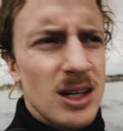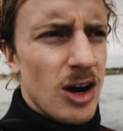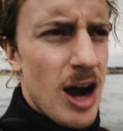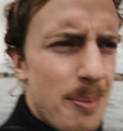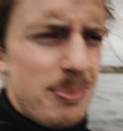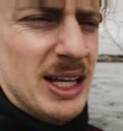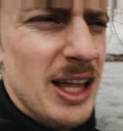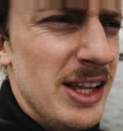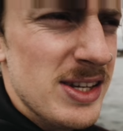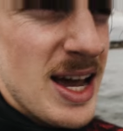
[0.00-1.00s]
All right, Big
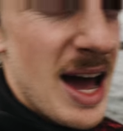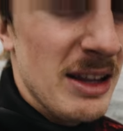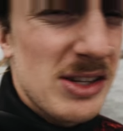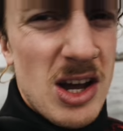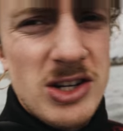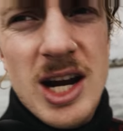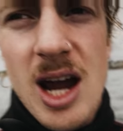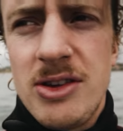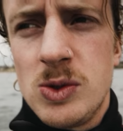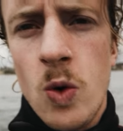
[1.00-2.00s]
Lindley's out, let's go check
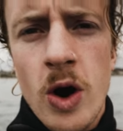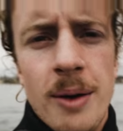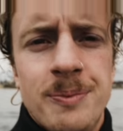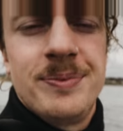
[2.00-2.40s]
out this water.